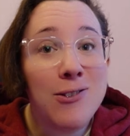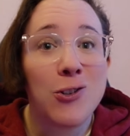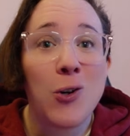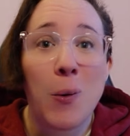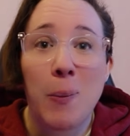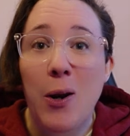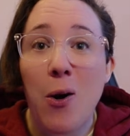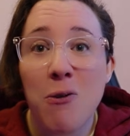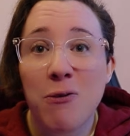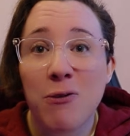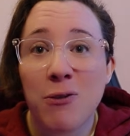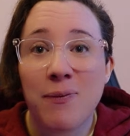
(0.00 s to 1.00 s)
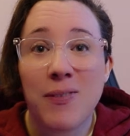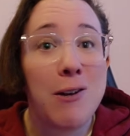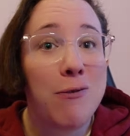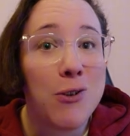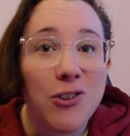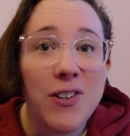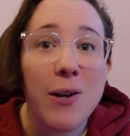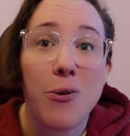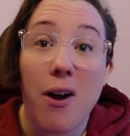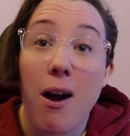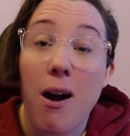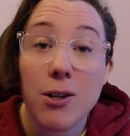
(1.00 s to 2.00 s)
to top it off, if you're still on
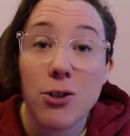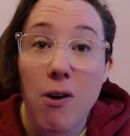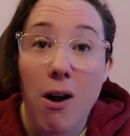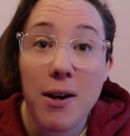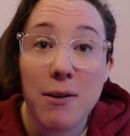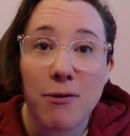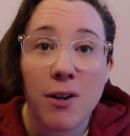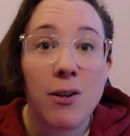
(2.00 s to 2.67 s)
a hard drive,